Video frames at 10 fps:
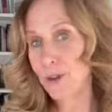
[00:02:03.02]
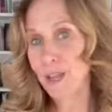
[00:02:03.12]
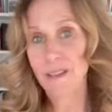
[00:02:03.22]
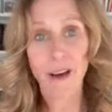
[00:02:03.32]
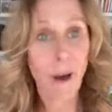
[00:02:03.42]

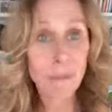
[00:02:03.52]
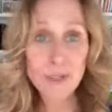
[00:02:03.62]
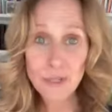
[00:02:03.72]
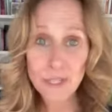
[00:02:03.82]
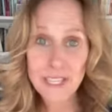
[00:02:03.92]
the
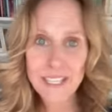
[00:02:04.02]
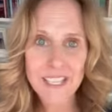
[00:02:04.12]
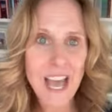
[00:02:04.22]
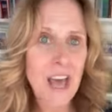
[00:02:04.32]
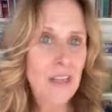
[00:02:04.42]
opportunities
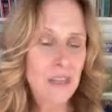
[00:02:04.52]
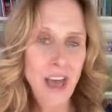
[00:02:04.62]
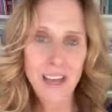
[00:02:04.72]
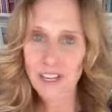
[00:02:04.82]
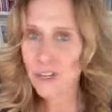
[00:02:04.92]

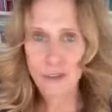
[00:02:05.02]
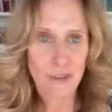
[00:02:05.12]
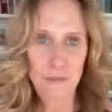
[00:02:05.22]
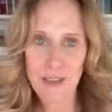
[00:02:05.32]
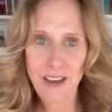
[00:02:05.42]
that you're
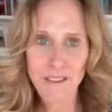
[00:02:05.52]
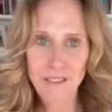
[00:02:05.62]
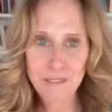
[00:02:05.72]
dreaming of.